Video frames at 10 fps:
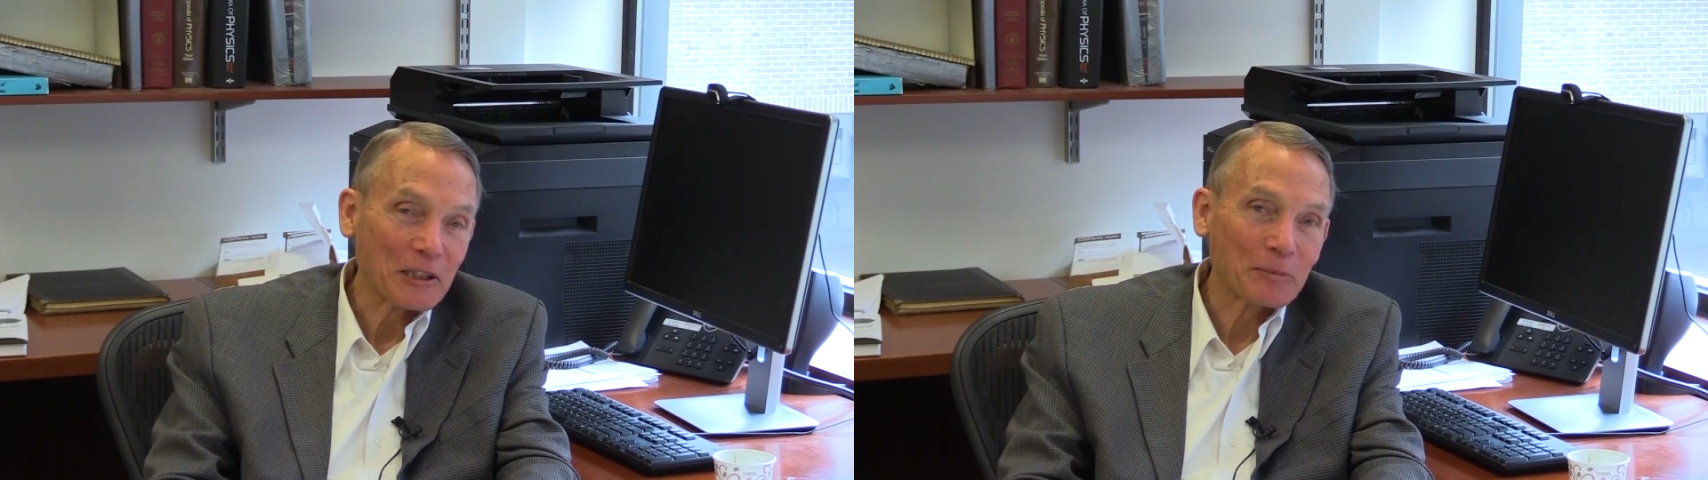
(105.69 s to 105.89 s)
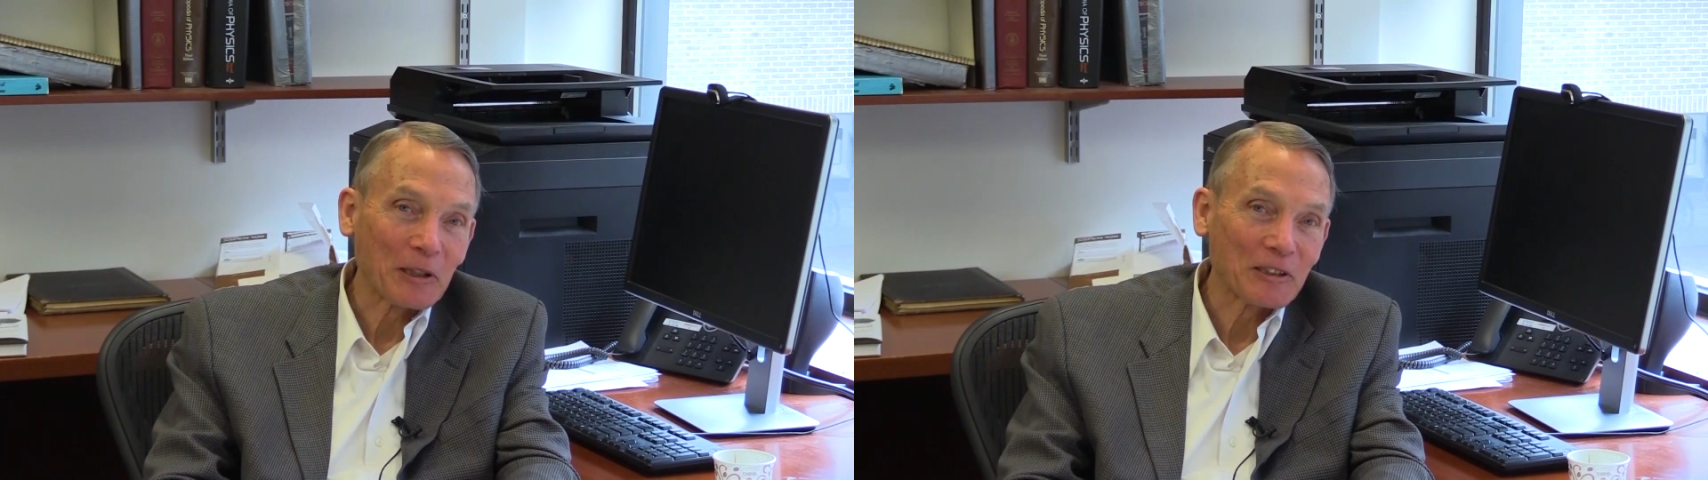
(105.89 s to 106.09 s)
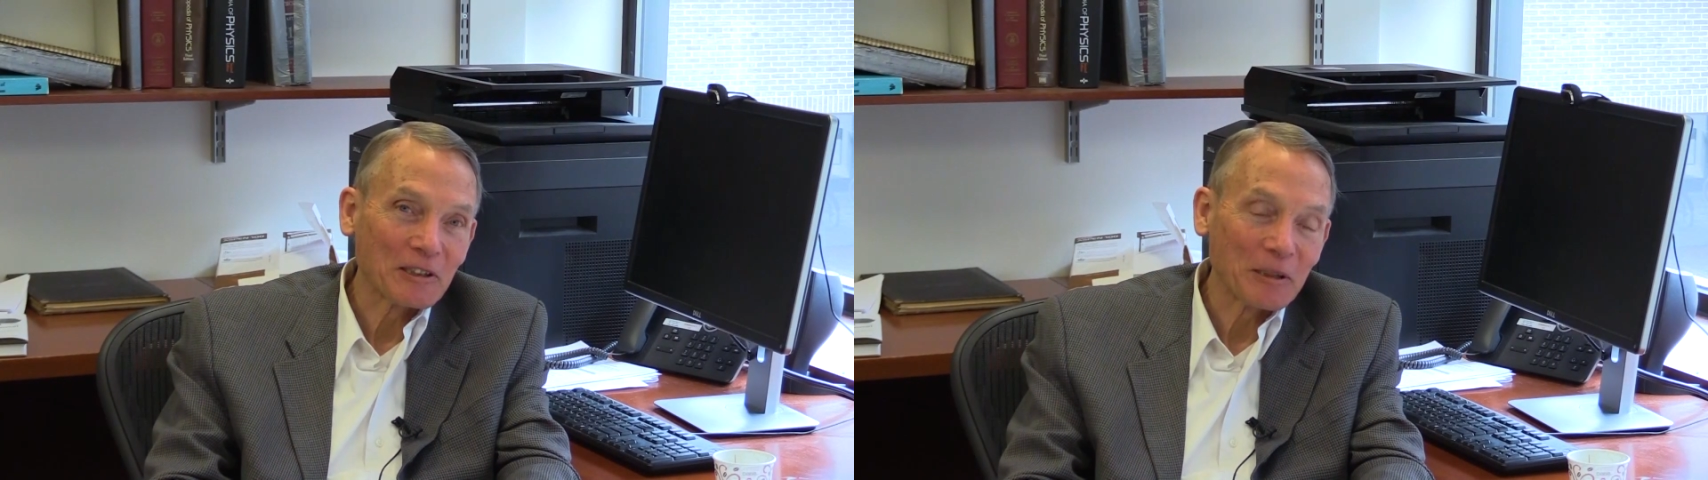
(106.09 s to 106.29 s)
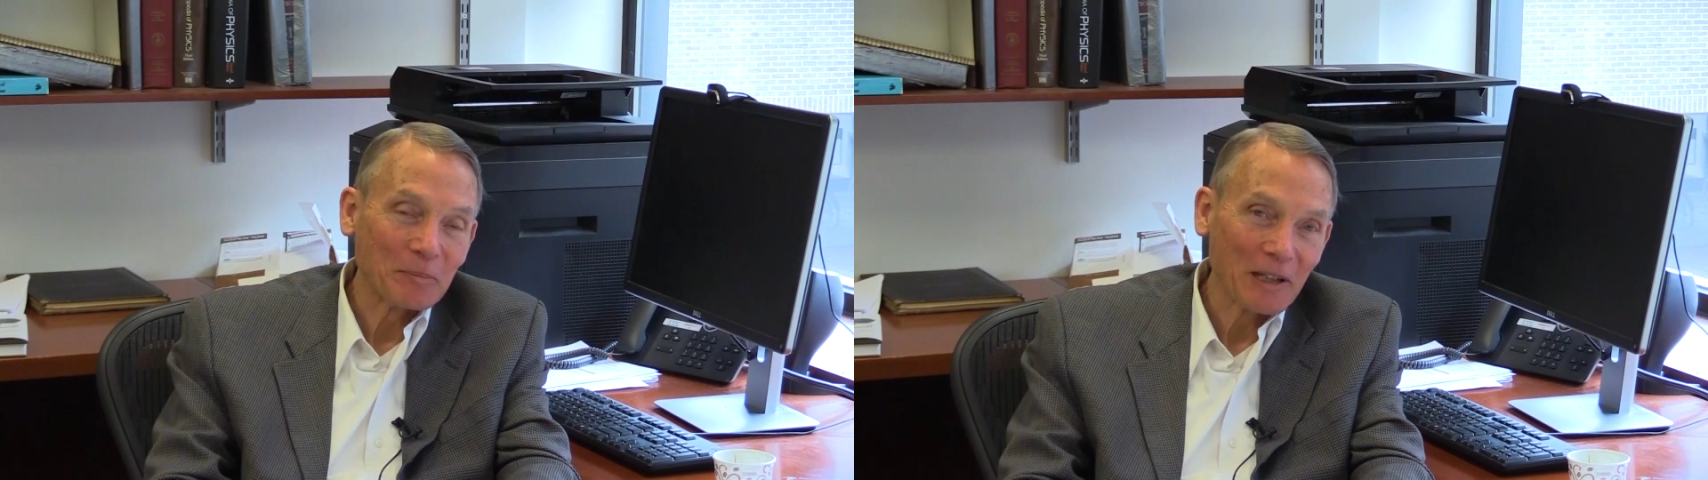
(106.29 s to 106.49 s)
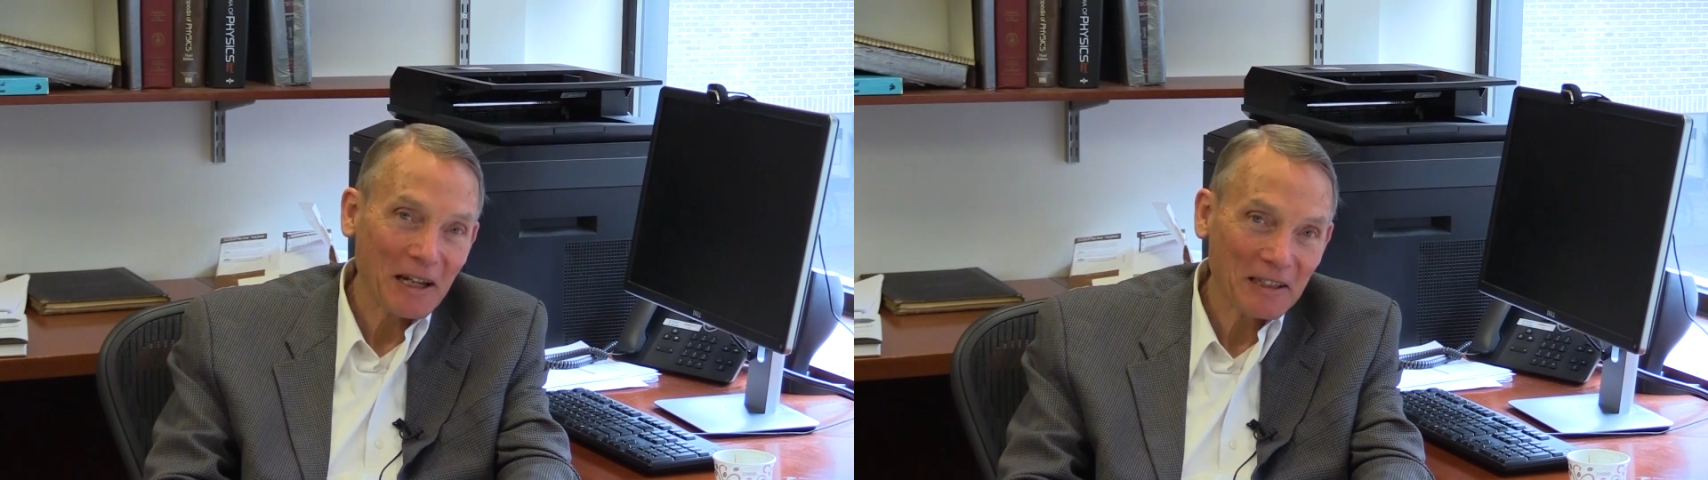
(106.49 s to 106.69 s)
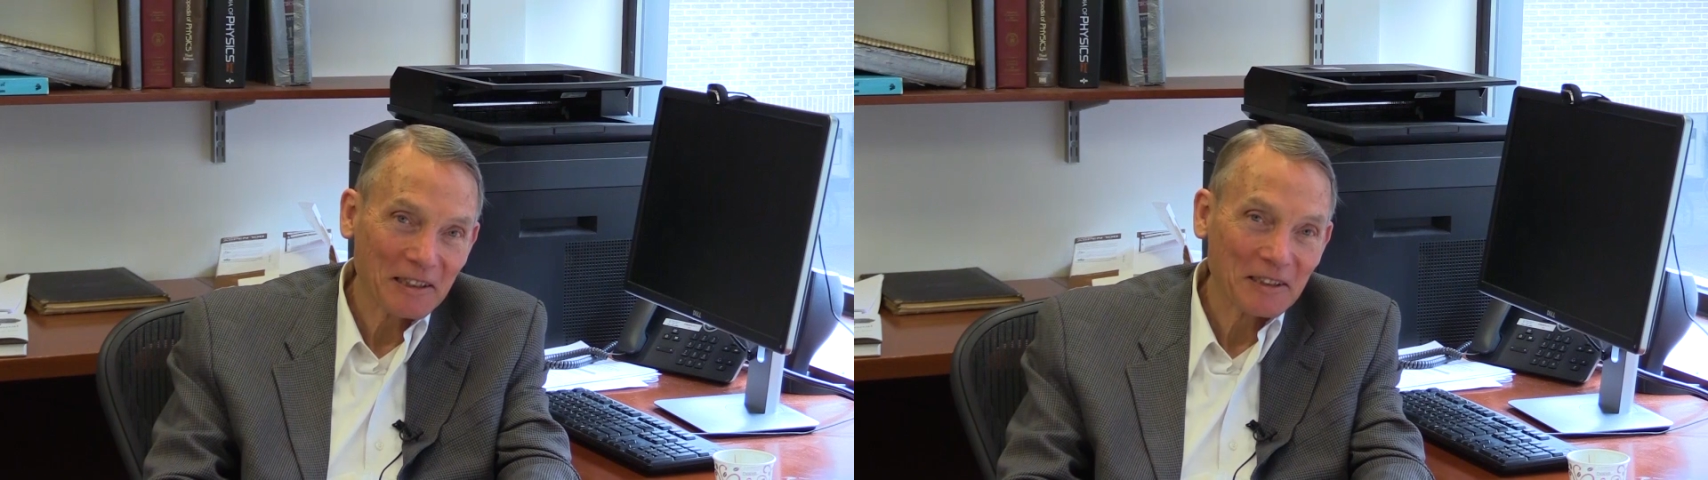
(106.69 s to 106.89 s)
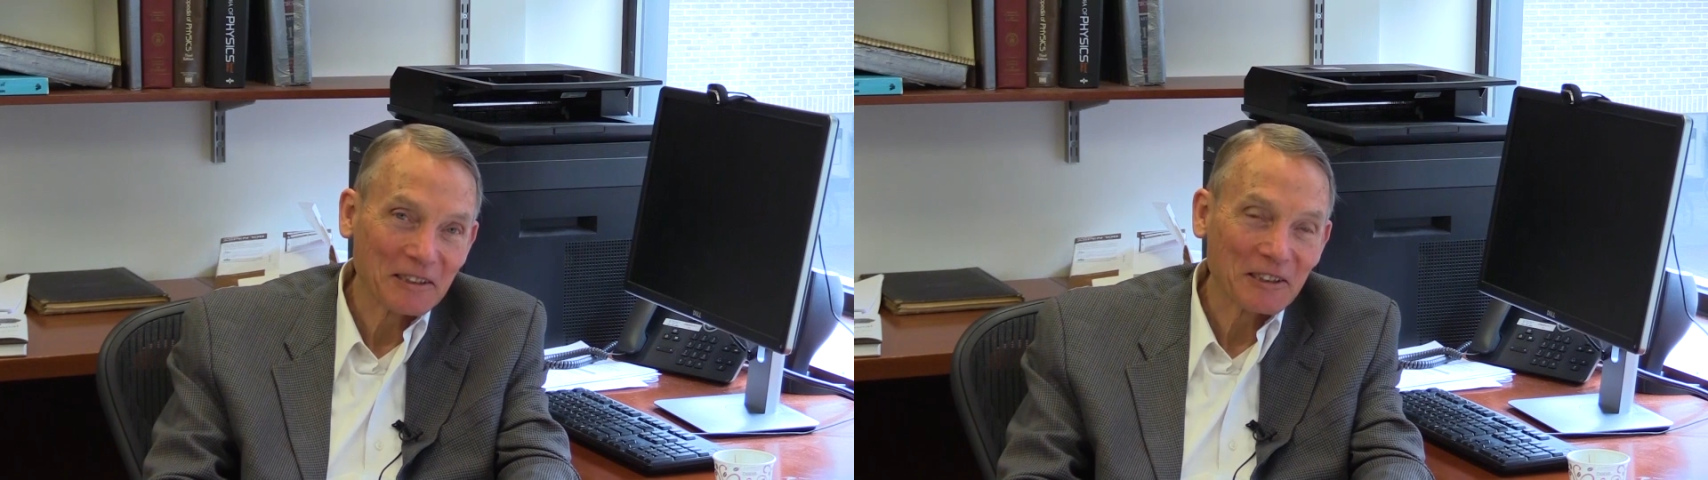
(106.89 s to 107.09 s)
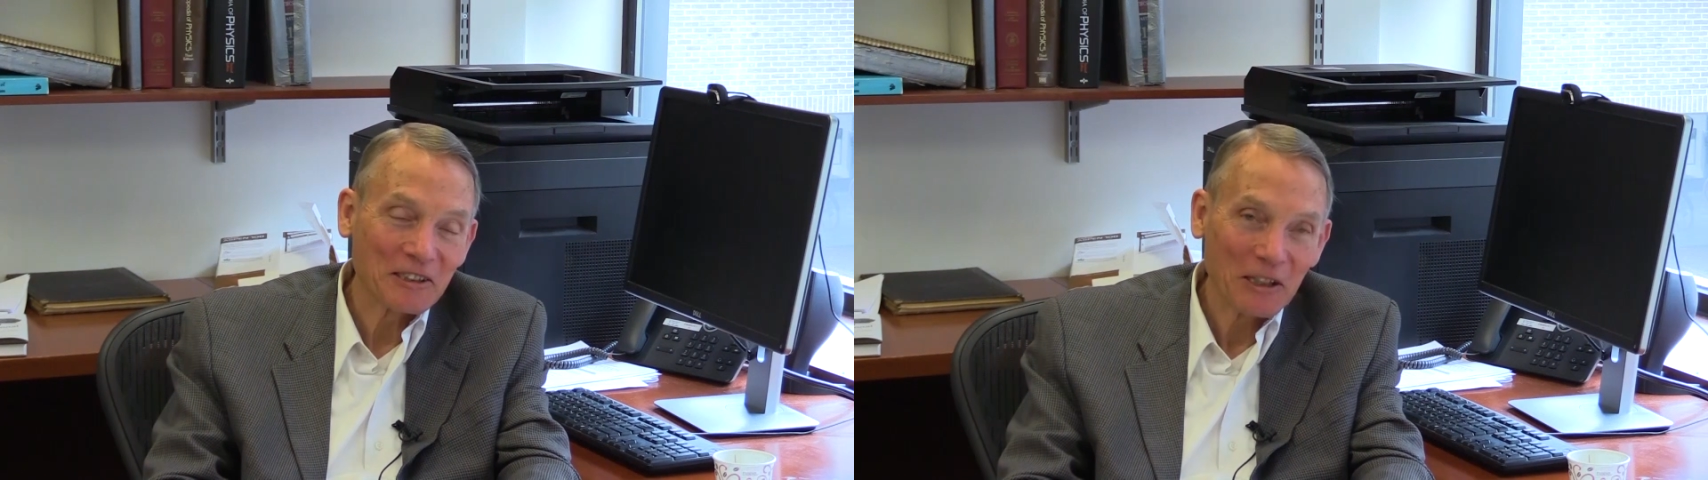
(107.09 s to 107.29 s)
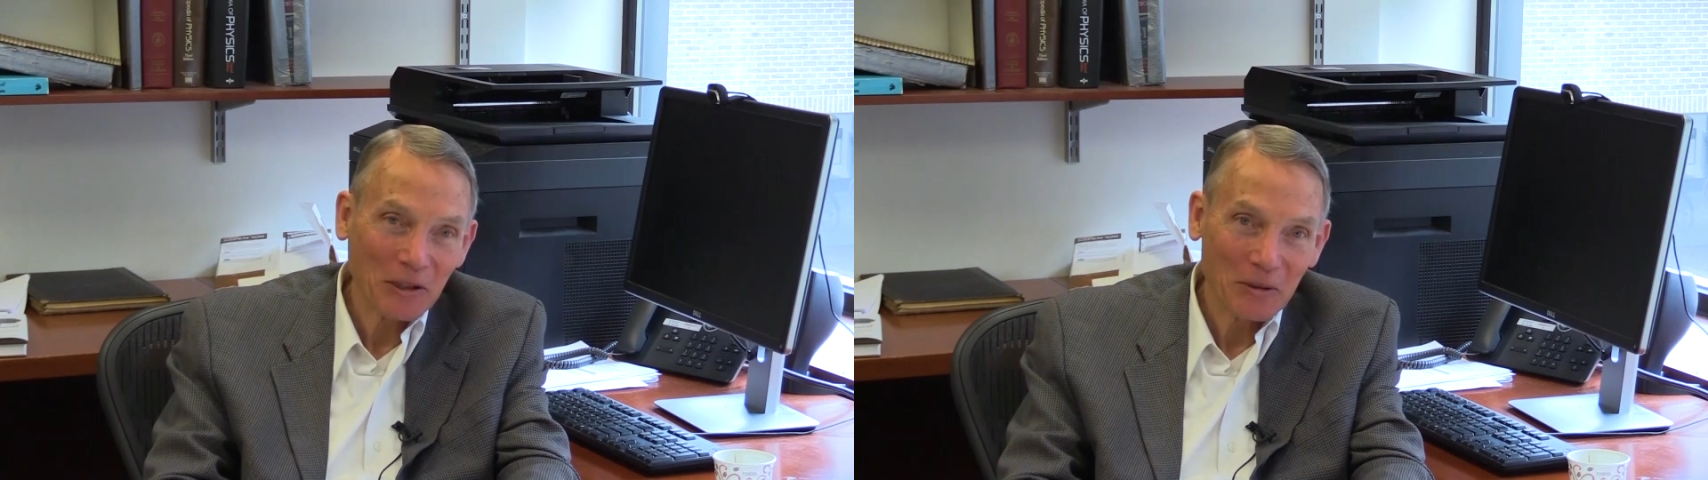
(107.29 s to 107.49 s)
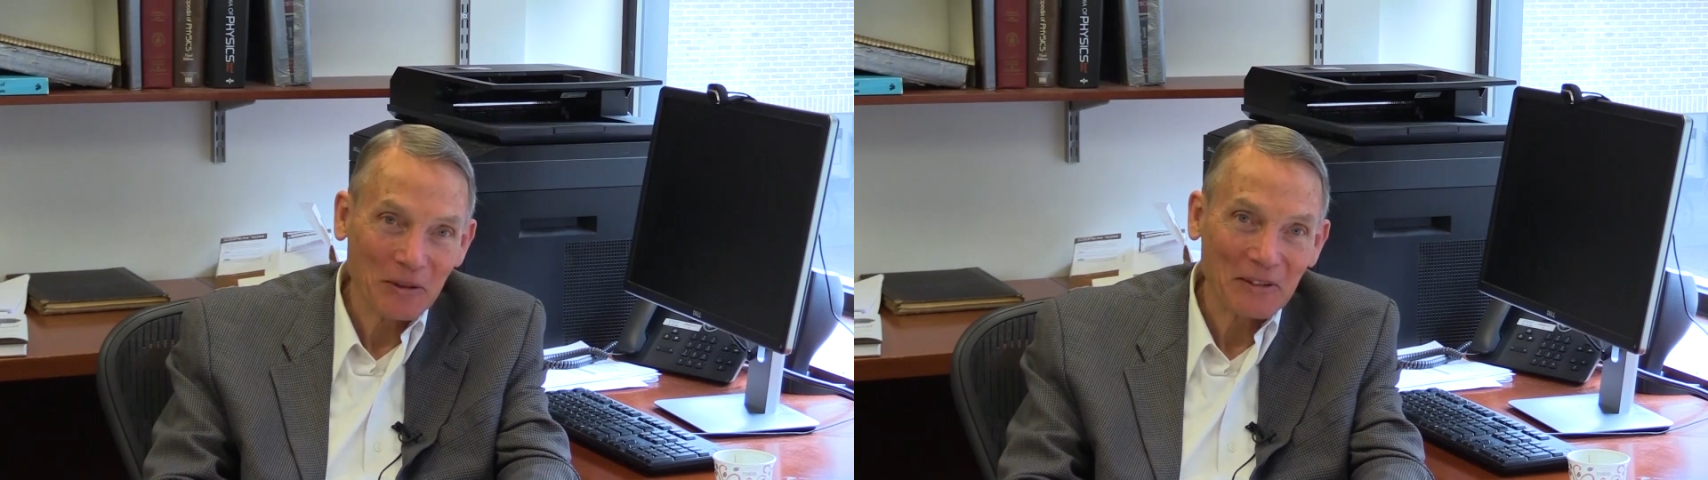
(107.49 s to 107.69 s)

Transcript: age because it blackened the snow